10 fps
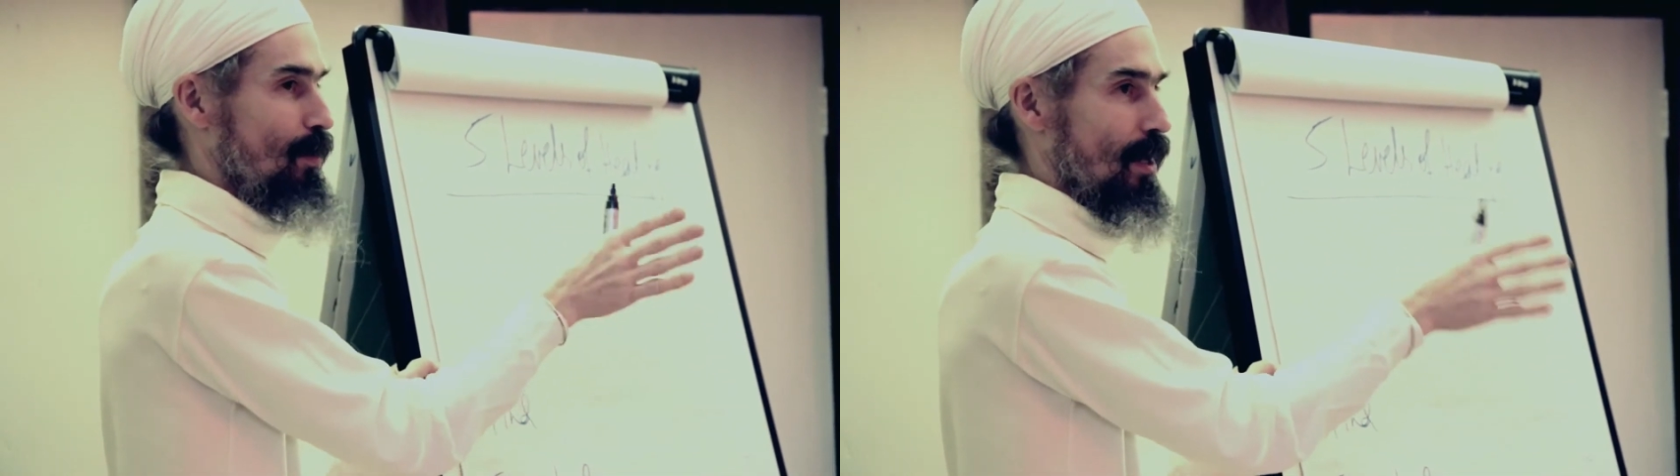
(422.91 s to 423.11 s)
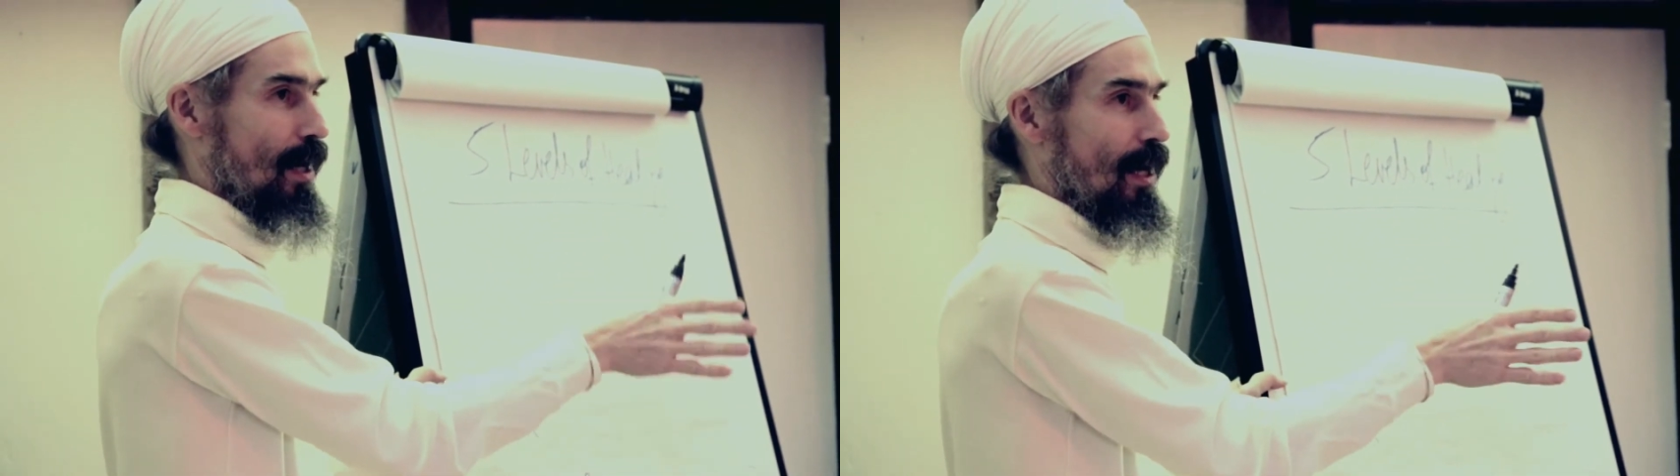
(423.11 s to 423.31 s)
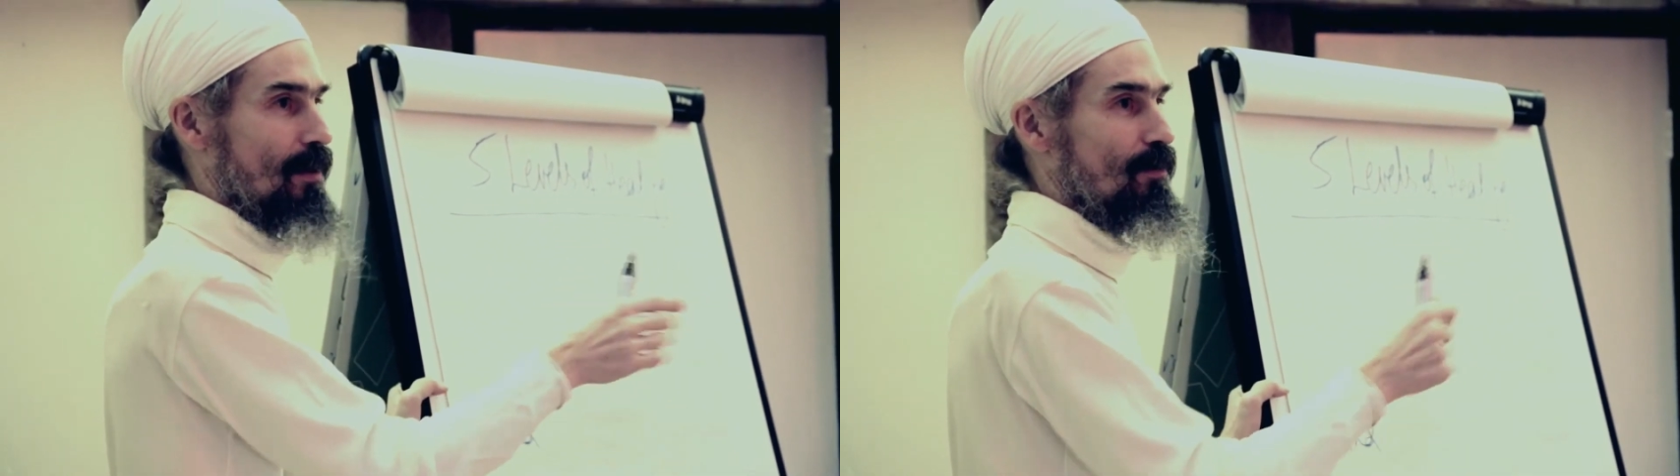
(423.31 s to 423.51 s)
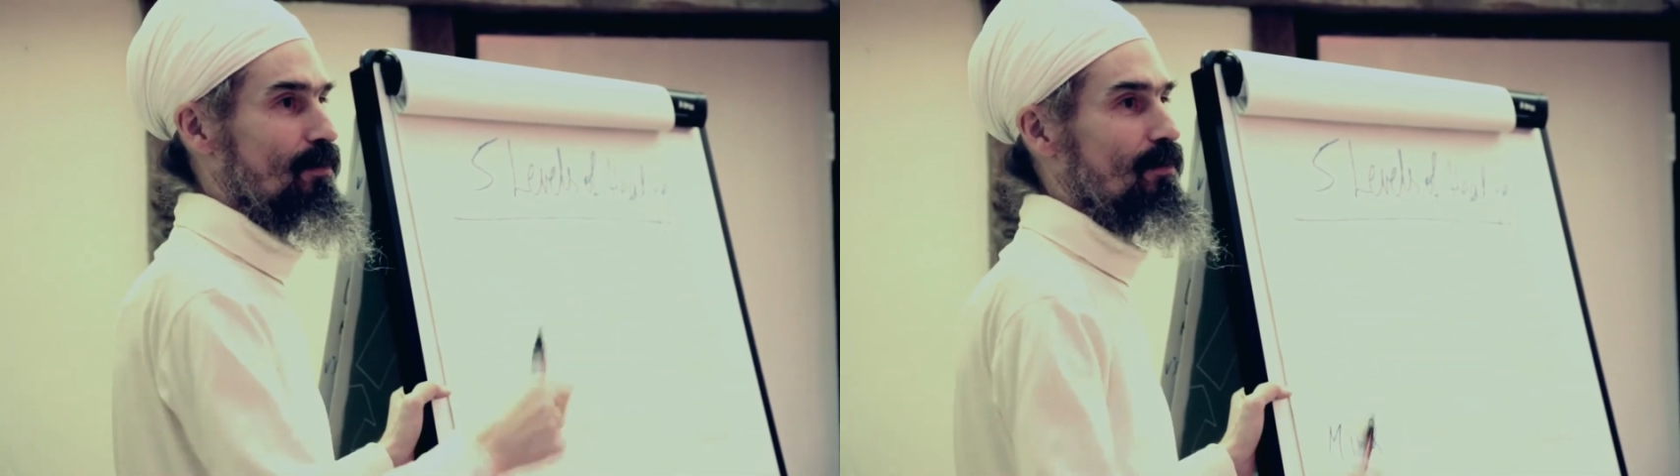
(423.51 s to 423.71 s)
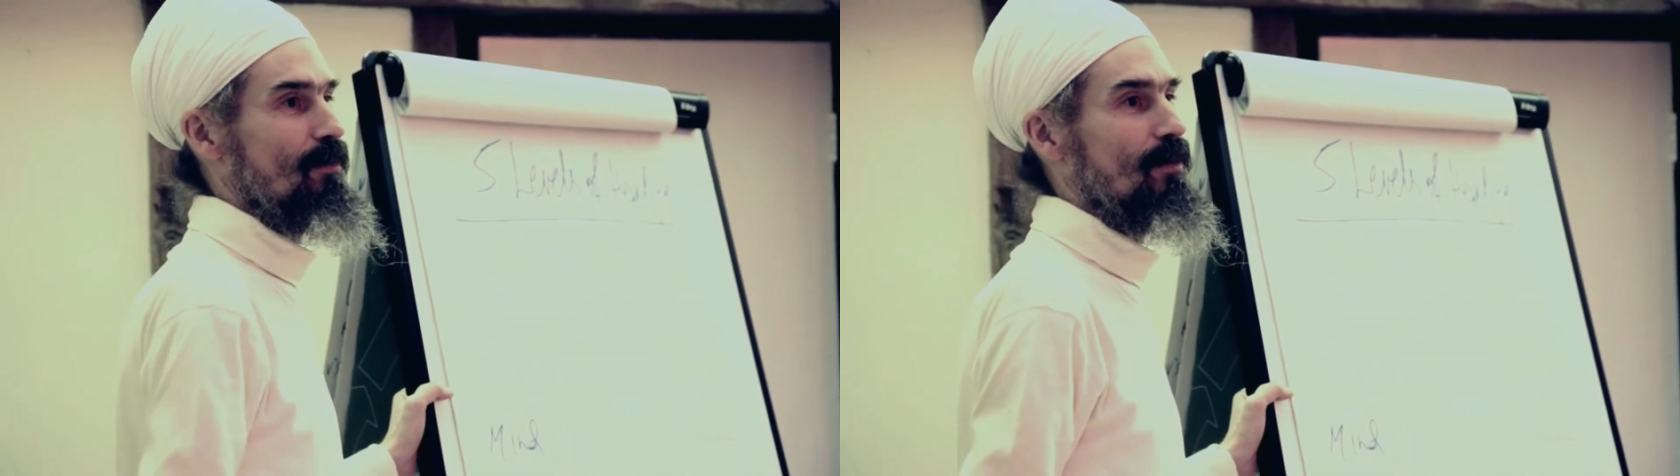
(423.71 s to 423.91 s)
behave.
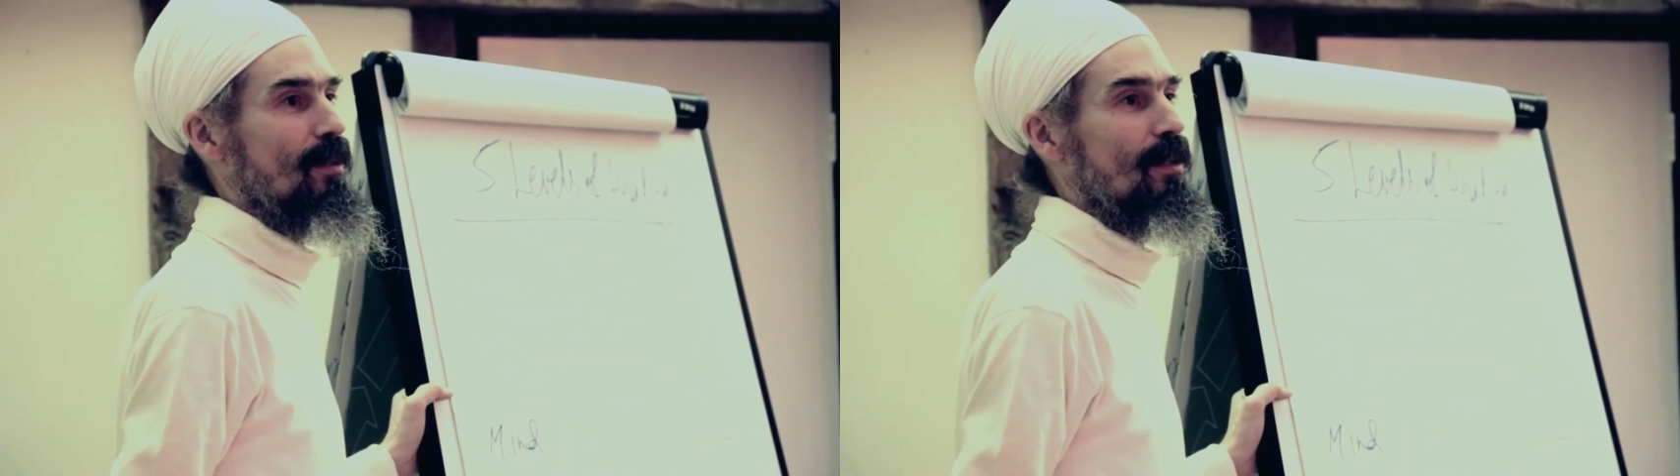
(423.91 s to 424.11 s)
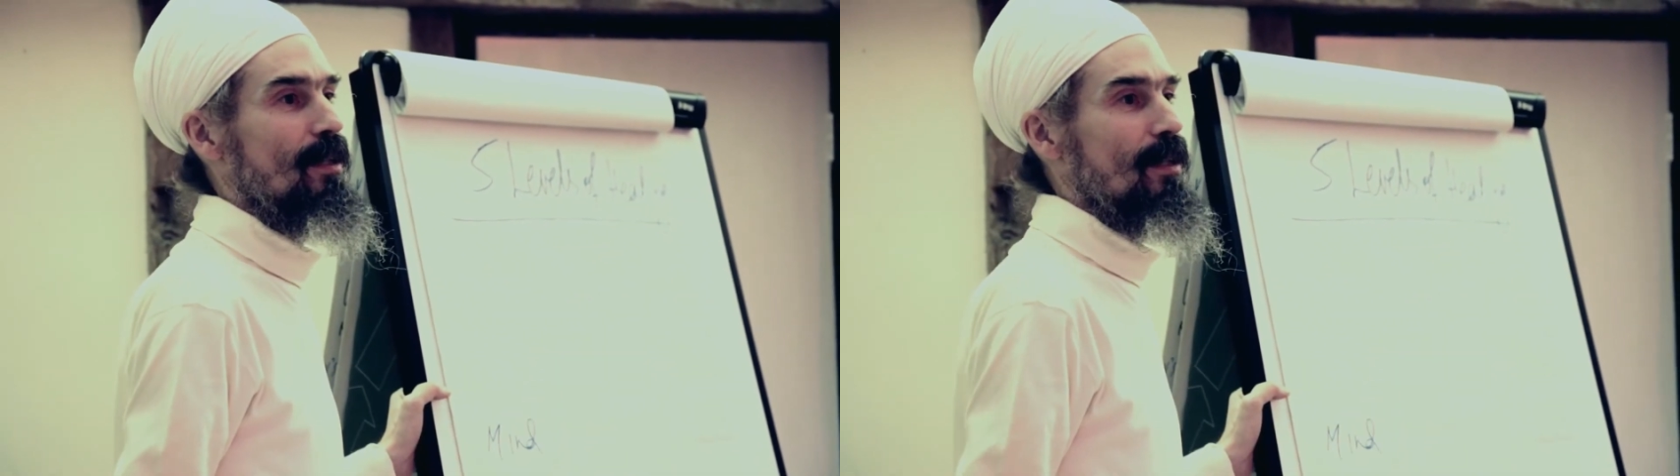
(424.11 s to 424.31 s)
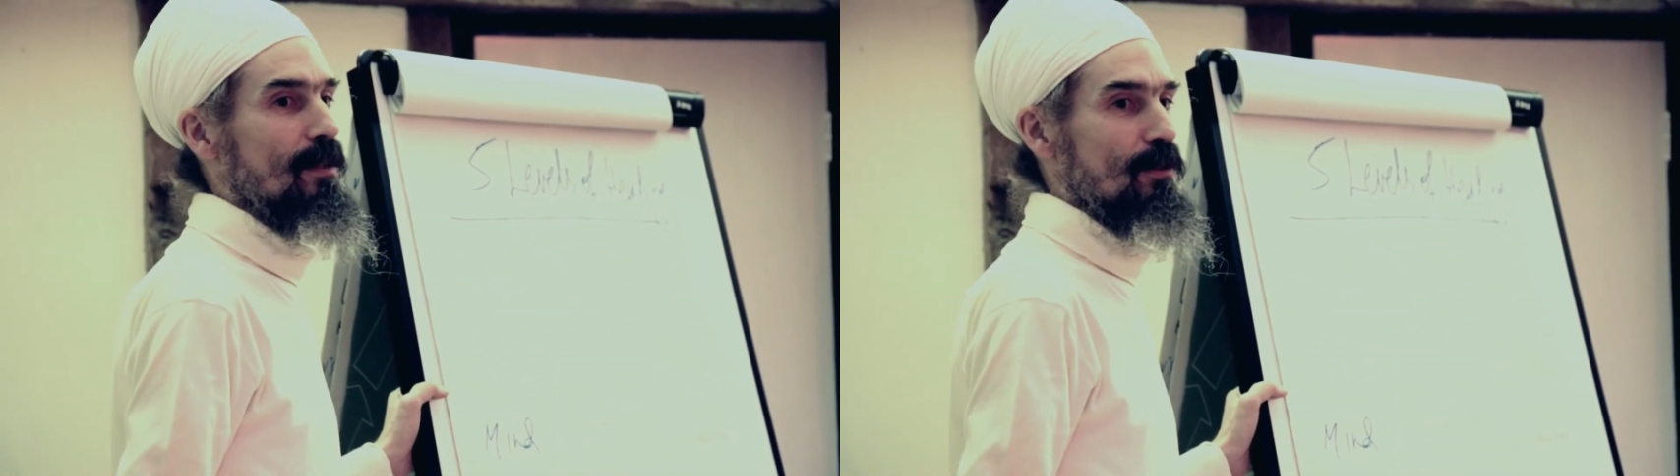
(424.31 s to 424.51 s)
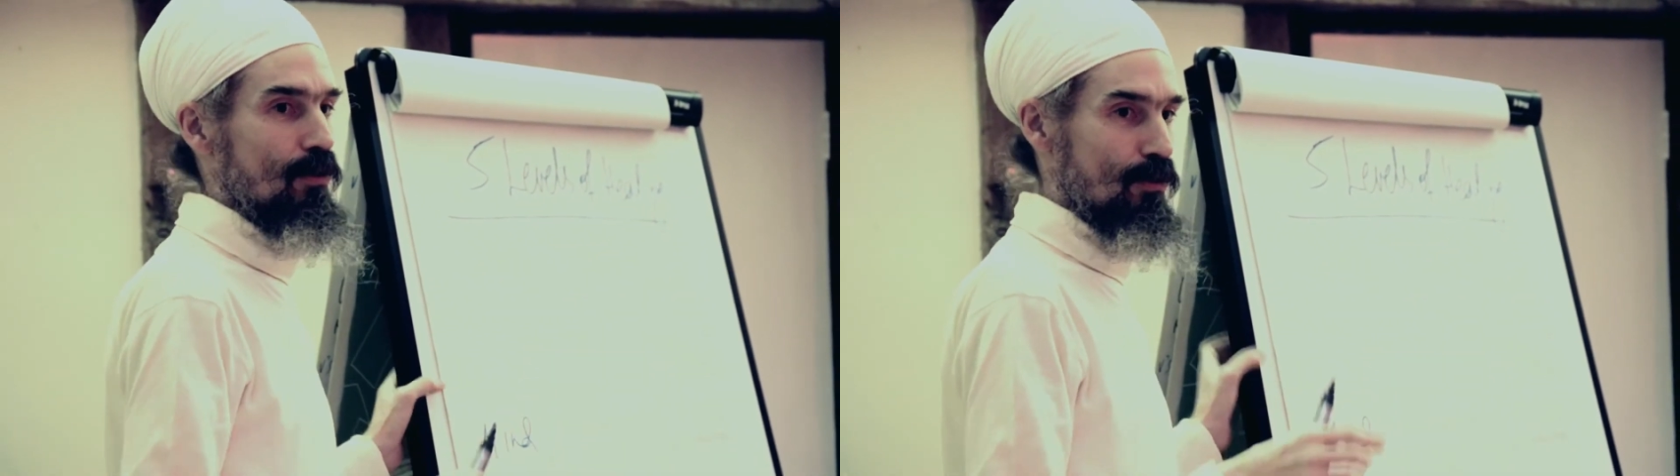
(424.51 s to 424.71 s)
You